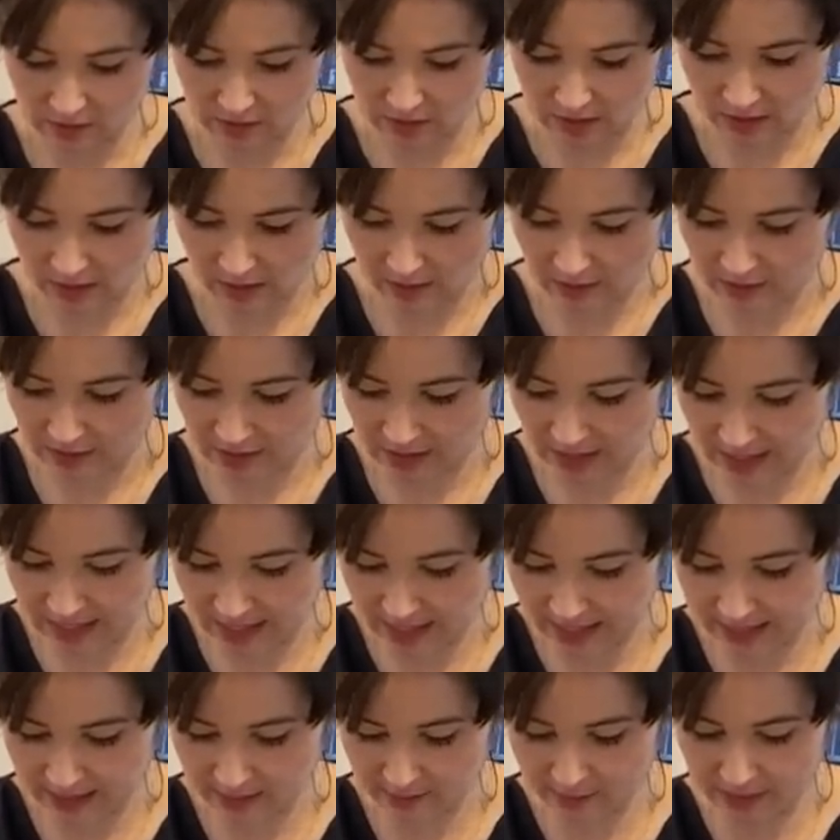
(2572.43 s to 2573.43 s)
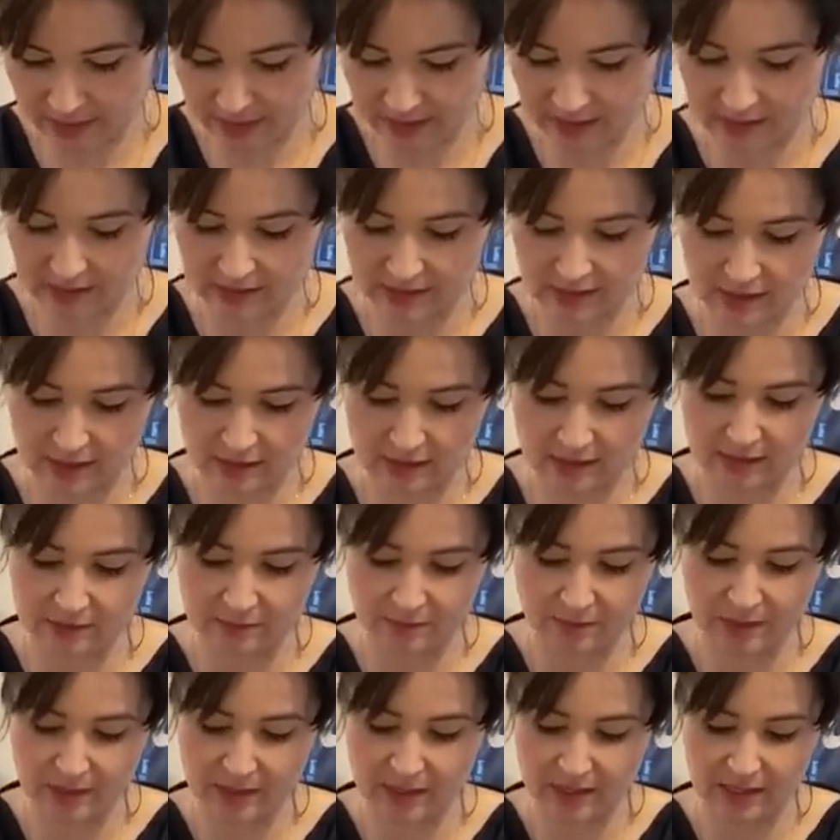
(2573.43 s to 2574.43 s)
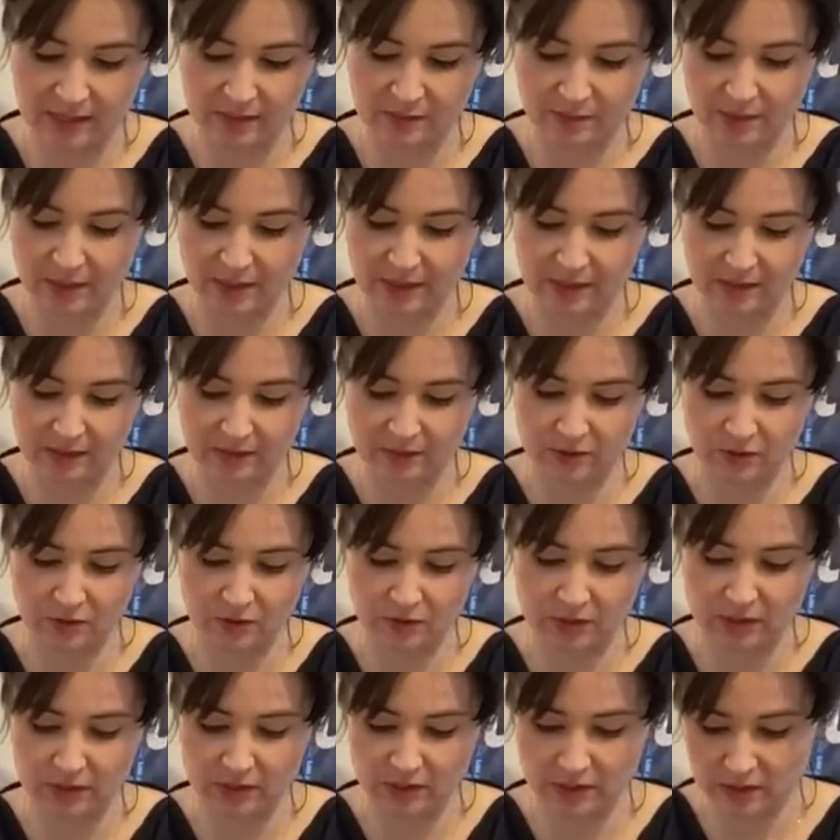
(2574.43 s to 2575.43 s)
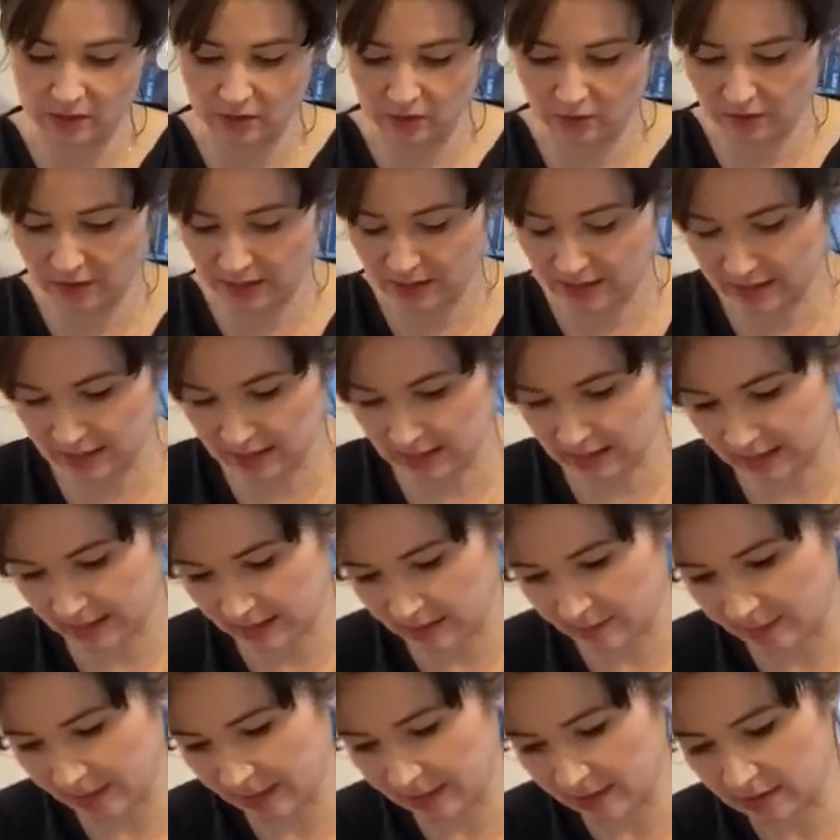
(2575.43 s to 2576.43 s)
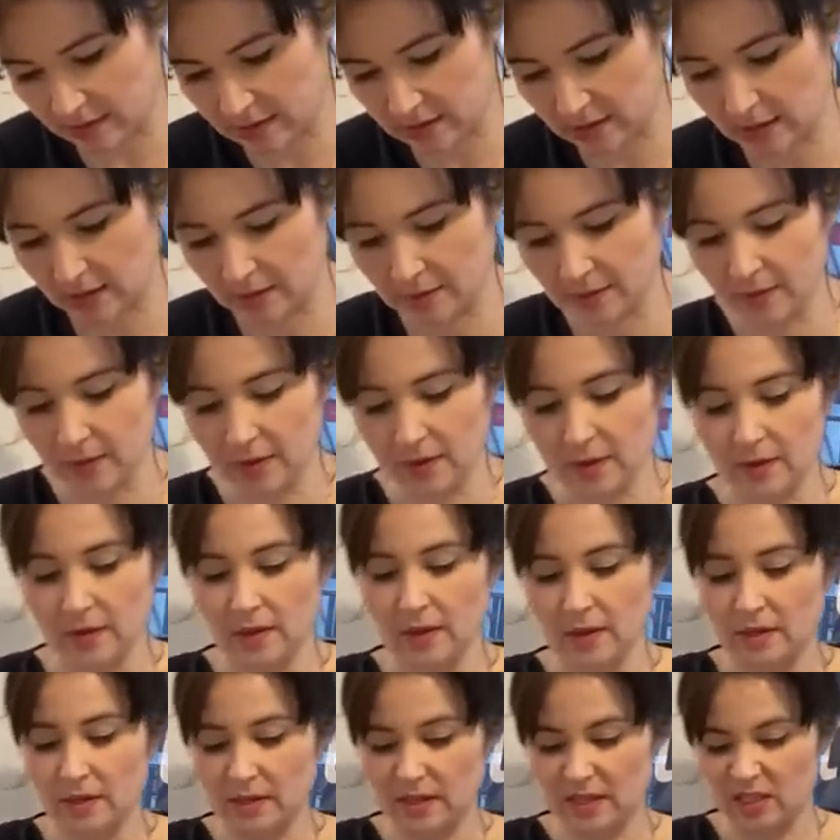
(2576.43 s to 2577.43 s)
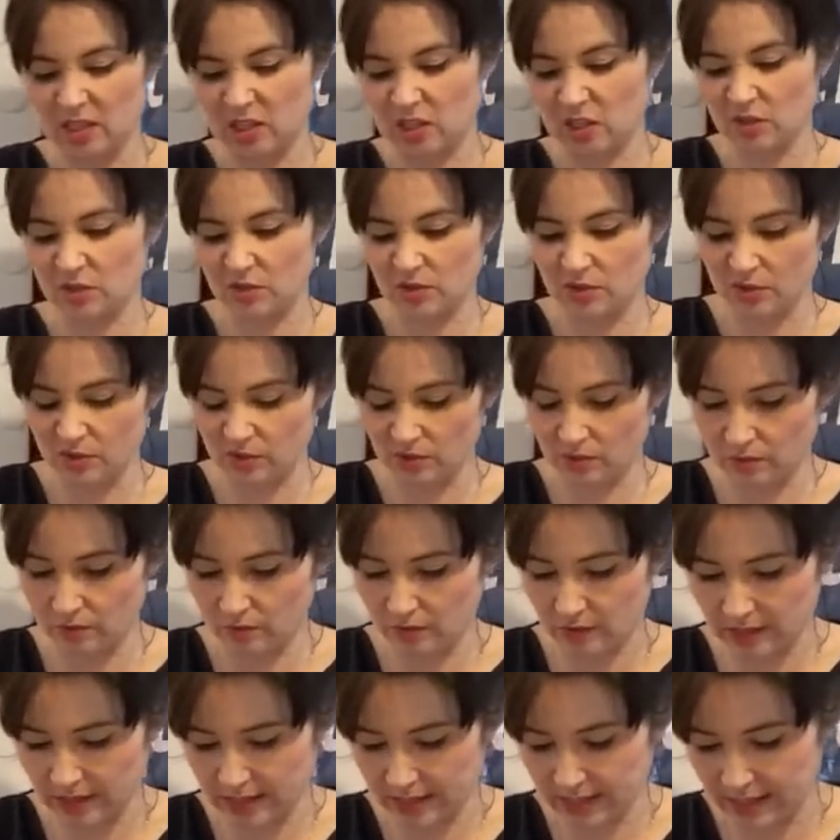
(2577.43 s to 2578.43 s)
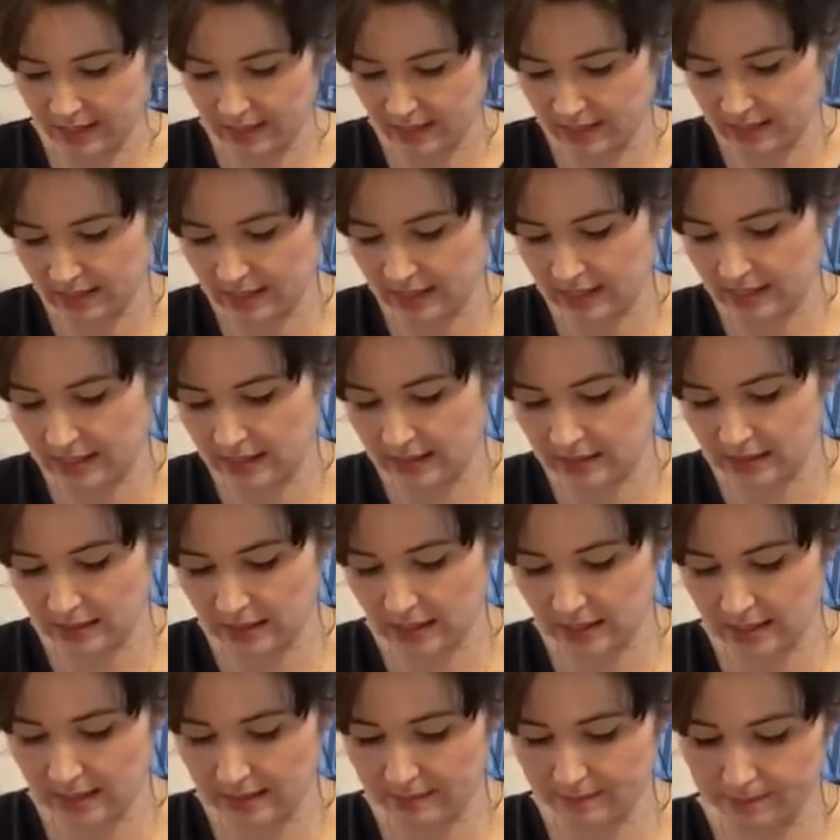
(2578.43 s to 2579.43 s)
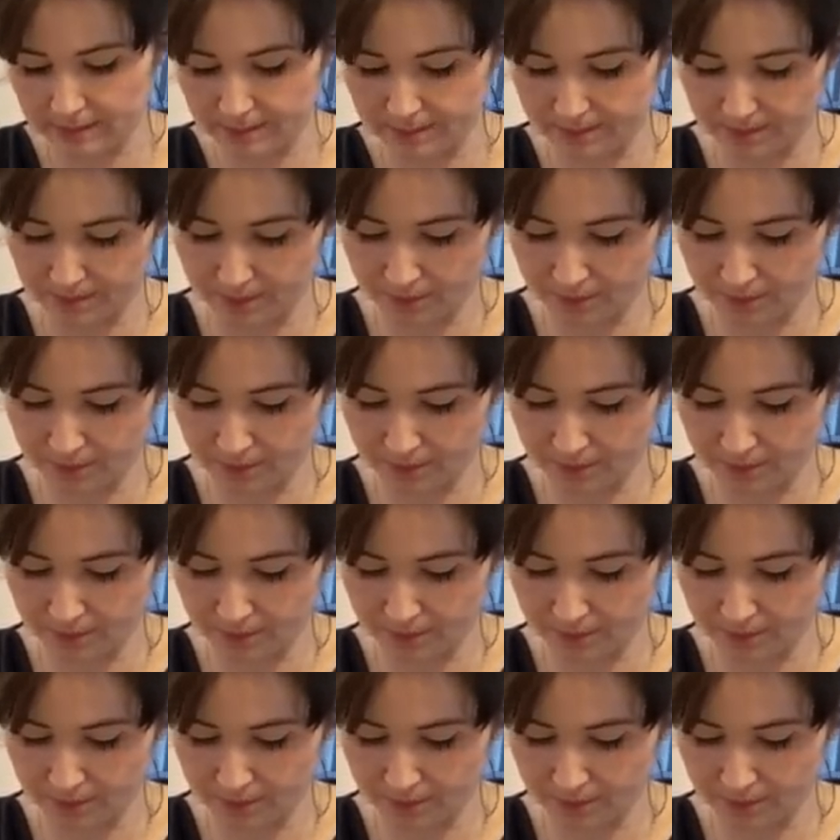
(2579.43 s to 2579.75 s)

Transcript: No, it's a little bit, this bit, these bits do disintegrate a little bit, so they do really need um,